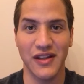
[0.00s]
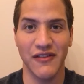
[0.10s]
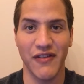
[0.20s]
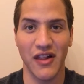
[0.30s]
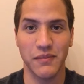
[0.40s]

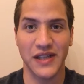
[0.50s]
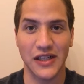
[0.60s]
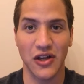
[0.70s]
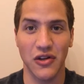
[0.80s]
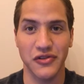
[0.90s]
develop
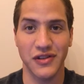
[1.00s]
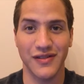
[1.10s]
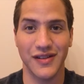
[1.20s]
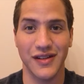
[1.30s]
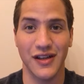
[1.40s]

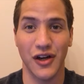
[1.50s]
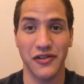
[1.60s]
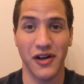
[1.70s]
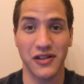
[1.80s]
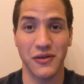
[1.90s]
technologies,
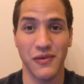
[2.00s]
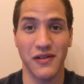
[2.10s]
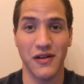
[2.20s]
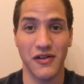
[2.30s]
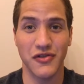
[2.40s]
conduct
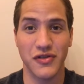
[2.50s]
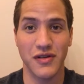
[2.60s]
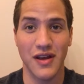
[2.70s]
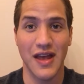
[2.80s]
research,